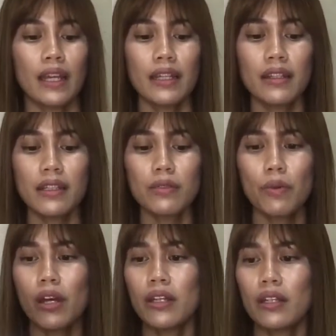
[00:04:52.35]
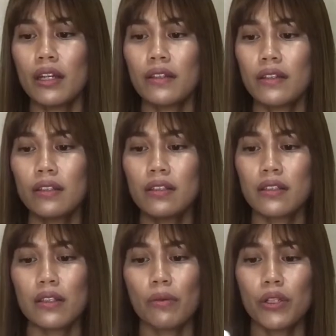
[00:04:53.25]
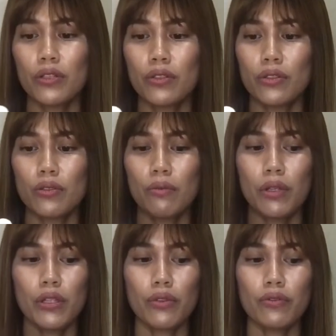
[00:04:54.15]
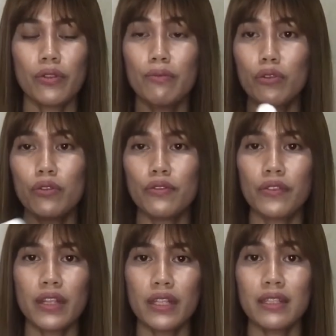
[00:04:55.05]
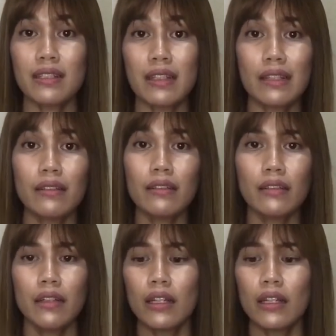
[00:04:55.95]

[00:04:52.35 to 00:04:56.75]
And this one, I think this is the one you, when you remove the seal,